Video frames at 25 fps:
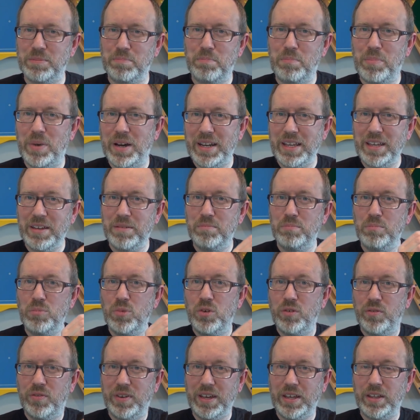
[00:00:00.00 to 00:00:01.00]
money
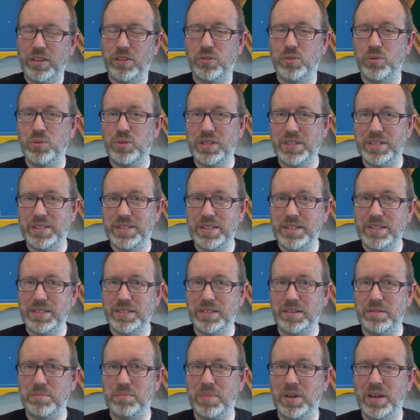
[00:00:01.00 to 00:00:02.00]
moving through the
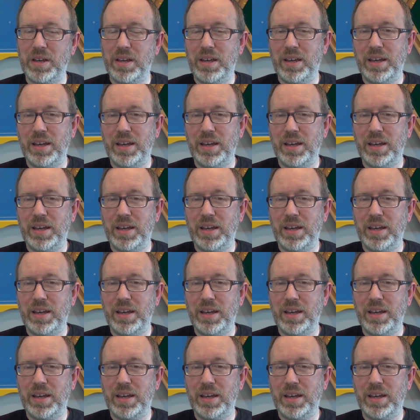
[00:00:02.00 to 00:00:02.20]
system.